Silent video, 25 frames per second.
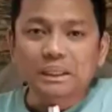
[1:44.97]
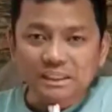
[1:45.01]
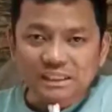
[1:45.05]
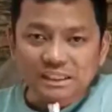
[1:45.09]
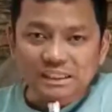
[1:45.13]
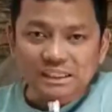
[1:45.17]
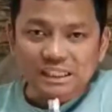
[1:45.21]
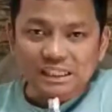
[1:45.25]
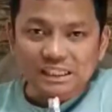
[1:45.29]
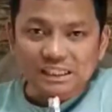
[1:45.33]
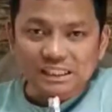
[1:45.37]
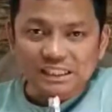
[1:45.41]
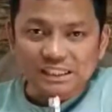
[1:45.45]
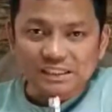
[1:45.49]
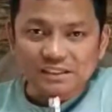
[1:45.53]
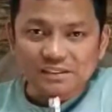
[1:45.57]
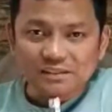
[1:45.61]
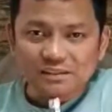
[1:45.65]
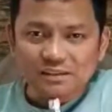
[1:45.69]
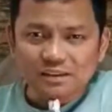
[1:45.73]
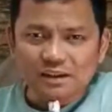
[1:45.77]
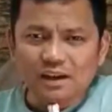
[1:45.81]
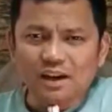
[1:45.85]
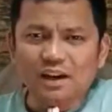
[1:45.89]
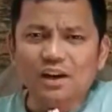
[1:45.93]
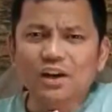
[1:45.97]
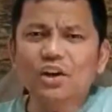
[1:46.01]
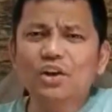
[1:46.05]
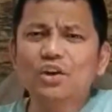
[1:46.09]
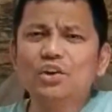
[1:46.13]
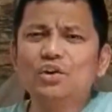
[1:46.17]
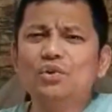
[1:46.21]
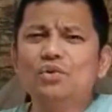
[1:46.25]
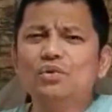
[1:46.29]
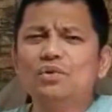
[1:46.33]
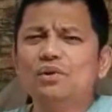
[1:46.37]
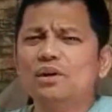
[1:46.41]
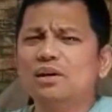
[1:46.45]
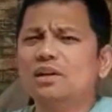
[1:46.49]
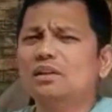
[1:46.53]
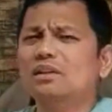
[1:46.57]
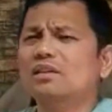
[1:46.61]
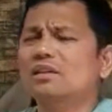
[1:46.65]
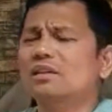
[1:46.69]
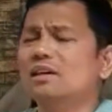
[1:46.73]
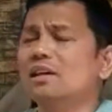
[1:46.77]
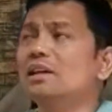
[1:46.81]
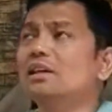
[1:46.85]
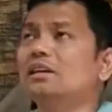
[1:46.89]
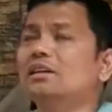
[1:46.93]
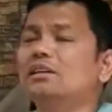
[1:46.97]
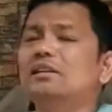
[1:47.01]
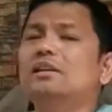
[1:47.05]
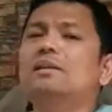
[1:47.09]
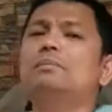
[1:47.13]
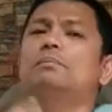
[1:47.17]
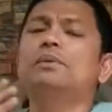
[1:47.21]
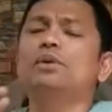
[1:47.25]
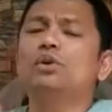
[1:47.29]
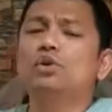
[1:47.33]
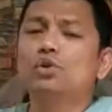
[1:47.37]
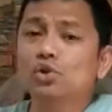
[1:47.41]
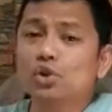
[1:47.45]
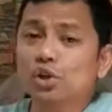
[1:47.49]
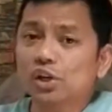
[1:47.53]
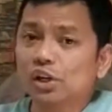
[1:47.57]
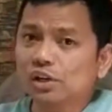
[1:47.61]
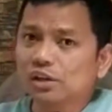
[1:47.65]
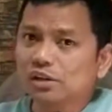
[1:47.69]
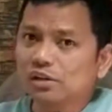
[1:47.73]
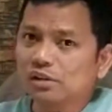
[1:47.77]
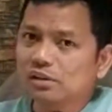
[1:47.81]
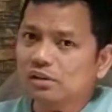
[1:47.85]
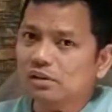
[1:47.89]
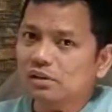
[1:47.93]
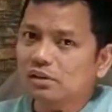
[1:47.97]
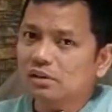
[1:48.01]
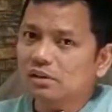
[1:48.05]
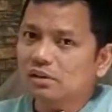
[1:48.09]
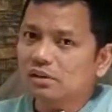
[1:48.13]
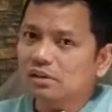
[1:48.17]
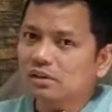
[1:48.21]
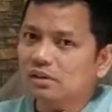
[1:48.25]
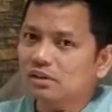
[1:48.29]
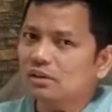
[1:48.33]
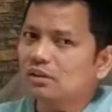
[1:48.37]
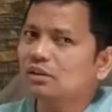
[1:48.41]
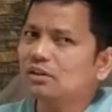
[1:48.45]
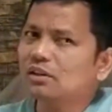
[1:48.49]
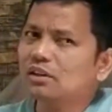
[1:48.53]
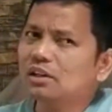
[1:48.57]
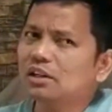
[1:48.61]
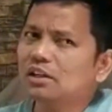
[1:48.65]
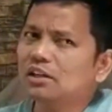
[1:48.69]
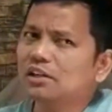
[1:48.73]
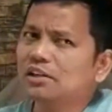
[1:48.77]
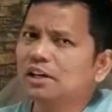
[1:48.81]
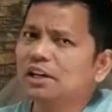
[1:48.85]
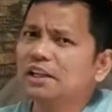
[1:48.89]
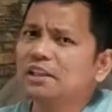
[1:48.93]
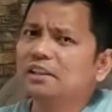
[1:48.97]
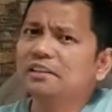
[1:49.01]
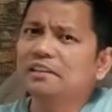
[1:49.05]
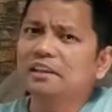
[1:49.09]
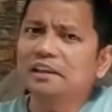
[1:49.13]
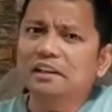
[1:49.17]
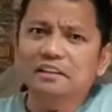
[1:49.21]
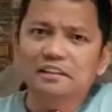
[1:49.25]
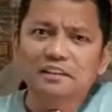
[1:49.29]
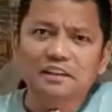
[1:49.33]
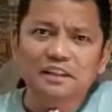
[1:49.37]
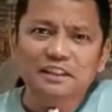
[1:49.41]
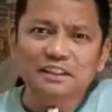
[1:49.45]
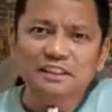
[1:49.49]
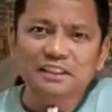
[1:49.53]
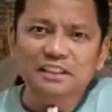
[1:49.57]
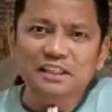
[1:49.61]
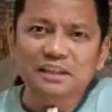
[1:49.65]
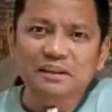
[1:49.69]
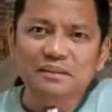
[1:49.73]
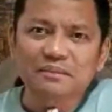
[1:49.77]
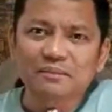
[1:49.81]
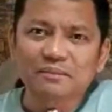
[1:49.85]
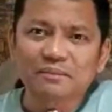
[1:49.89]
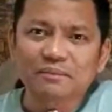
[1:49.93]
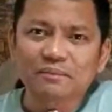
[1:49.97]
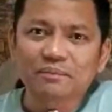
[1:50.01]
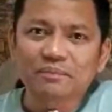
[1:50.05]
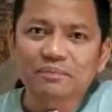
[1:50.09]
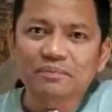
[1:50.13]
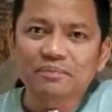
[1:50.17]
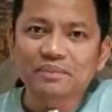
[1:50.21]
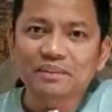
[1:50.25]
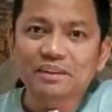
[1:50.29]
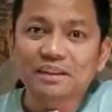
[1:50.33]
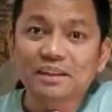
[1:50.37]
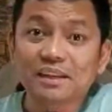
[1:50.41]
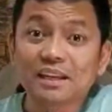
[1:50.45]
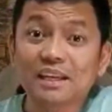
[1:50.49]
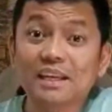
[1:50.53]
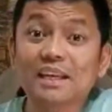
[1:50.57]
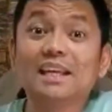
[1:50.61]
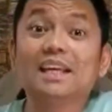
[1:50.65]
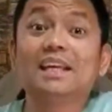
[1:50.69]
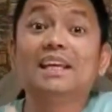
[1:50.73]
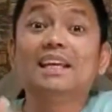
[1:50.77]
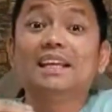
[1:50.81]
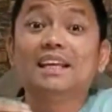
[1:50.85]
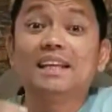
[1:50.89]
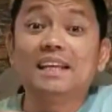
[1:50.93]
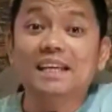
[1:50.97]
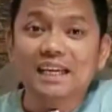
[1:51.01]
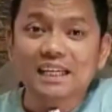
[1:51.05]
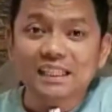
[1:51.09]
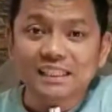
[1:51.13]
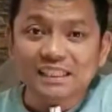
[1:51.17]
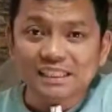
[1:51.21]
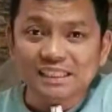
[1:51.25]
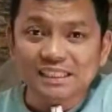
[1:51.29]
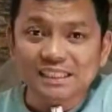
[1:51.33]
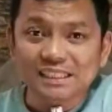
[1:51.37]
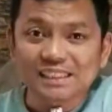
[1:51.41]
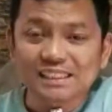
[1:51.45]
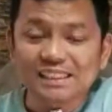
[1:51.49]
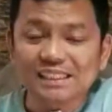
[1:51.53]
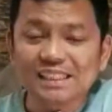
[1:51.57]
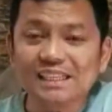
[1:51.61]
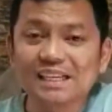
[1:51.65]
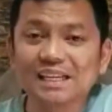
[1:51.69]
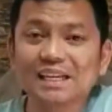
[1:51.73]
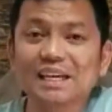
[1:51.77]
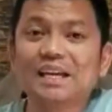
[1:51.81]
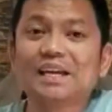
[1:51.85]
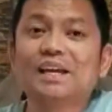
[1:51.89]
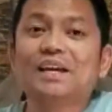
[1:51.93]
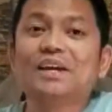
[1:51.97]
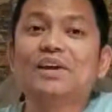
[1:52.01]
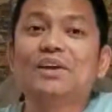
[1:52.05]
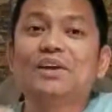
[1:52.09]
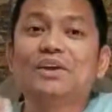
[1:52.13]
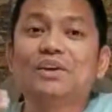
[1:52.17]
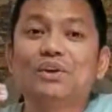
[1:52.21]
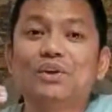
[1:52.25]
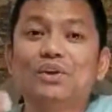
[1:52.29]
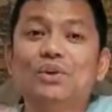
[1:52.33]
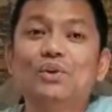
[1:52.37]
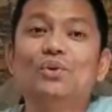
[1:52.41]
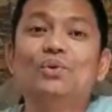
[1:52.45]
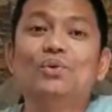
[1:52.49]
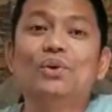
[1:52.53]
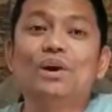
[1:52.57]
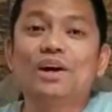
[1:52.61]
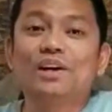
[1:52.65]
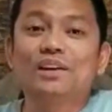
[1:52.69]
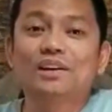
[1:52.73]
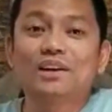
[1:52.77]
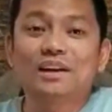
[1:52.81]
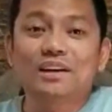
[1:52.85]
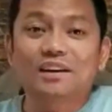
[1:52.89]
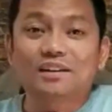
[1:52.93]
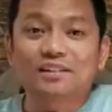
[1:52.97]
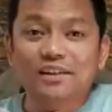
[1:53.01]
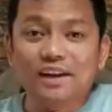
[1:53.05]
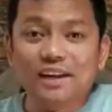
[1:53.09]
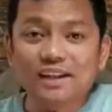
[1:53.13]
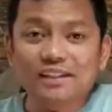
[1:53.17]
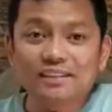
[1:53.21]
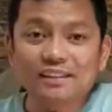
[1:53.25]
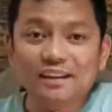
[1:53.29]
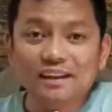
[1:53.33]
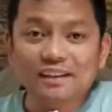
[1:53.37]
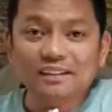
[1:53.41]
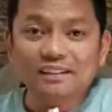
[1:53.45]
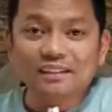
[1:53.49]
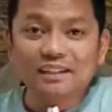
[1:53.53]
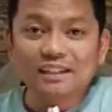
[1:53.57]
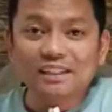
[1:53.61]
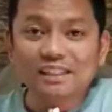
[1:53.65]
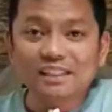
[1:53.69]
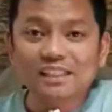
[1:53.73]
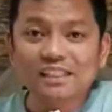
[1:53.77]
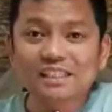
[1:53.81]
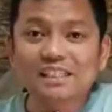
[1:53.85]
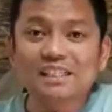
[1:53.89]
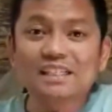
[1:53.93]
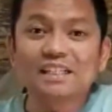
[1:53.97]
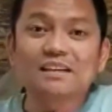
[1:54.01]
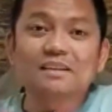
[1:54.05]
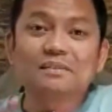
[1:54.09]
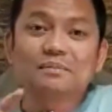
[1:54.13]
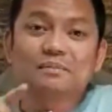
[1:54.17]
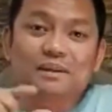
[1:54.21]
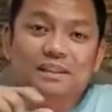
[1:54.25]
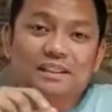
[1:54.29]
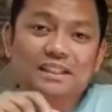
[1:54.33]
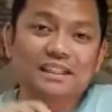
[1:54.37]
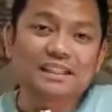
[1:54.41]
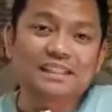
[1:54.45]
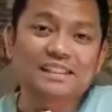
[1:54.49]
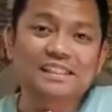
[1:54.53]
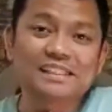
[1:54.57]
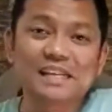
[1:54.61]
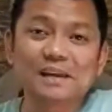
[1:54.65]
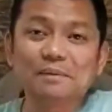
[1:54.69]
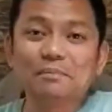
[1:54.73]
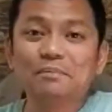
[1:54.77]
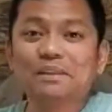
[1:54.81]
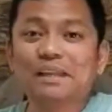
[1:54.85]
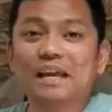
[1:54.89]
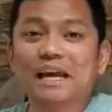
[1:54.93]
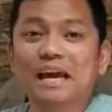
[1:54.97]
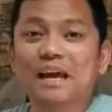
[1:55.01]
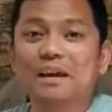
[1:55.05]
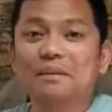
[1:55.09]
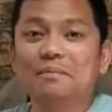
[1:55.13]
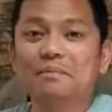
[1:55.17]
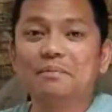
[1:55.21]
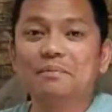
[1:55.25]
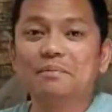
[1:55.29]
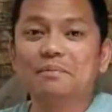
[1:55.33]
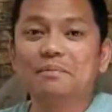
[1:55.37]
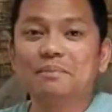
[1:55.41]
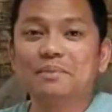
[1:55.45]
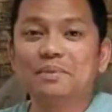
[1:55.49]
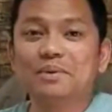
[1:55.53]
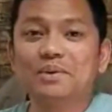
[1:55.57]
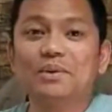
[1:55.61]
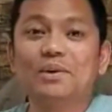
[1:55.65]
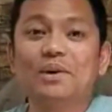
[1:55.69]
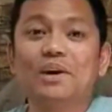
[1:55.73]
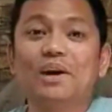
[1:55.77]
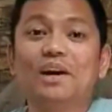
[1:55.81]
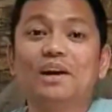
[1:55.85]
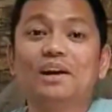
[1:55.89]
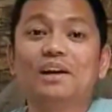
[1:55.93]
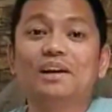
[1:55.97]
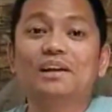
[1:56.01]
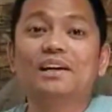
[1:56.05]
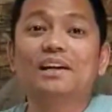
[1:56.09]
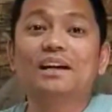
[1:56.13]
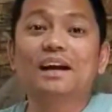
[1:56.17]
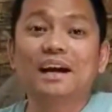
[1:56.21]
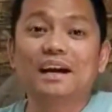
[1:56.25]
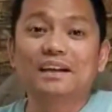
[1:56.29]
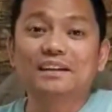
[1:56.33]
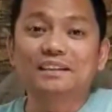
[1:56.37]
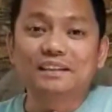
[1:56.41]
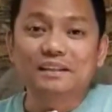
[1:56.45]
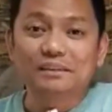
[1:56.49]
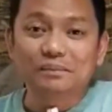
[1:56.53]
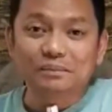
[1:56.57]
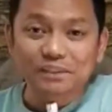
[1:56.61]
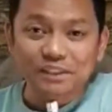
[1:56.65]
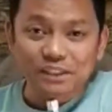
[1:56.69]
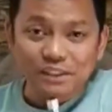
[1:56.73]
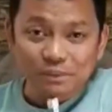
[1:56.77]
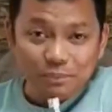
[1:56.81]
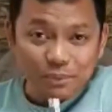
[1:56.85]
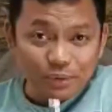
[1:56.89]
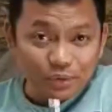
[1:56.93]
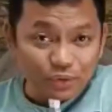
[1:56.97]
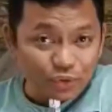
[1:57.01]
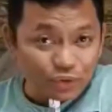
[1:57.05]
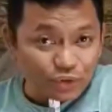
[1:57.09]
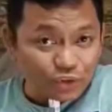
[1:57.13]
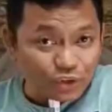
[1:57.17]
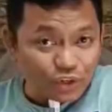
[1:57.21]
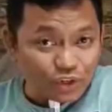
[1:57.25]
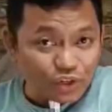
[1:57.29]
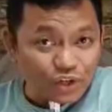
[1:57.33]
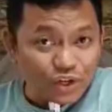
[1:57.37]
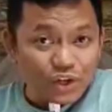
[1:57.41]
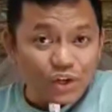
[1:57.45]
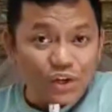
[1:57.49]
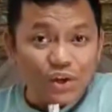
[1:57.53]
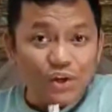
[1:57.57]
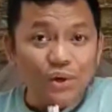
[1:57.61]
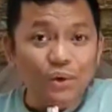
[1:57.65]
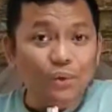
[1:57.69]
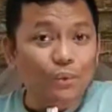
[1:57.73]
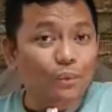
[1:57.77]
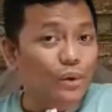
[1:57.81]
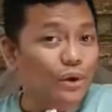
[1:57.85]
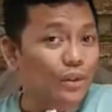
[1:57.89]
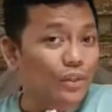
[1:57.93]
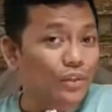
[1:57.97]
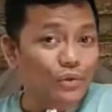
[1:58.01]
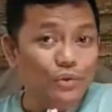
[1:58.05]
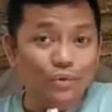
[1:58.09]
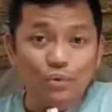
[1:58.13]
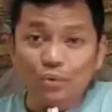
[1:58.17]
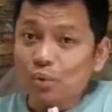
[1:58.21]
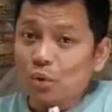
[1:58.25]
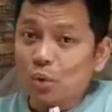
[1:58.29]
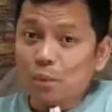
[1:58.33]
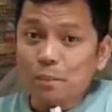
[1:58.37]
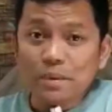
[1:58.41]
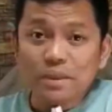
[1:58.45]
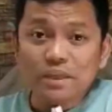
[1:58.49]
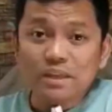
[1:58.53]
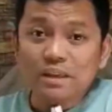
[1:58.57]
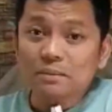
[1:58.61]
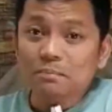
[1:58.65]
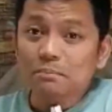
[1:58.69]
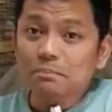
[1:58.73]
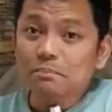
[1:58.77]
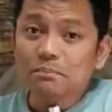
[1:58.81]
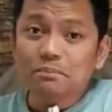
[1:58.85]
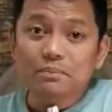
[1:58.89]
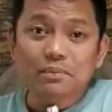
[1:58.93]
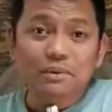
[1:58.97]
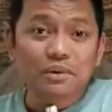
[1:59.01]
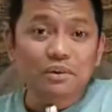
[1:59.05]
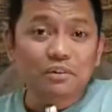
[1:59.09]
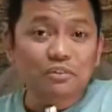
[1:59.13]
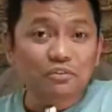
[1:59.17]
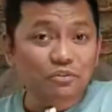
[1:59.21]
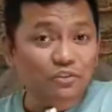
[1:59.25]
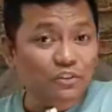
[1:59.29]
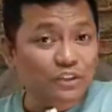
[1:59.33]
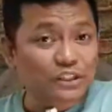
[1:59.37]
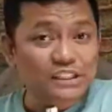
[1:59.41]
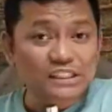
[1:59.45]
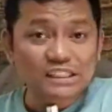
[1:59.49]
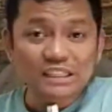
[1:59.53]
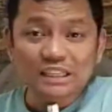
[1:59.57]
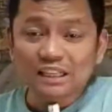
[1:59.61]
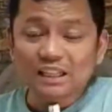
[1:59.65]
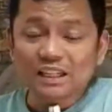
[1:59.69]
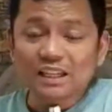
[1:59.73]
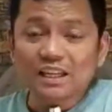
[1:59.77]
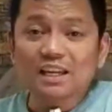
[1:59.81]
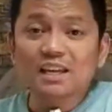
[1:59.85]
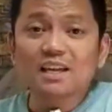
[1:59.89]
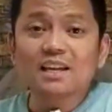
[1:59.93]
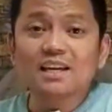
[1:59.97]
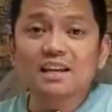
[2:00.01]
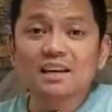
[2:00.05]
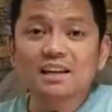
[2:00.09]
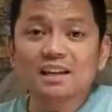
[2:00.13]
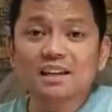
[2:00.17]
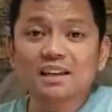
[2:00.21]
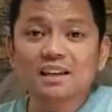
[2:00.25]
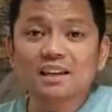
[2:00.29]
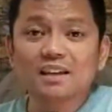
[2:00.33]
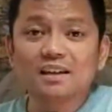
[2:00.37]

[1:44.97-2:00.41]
business, are you an entrepreneur or a great dentist? Yes, you are a great dentist, but at the same time, you are an entrepreneur. When you open up your first clinic,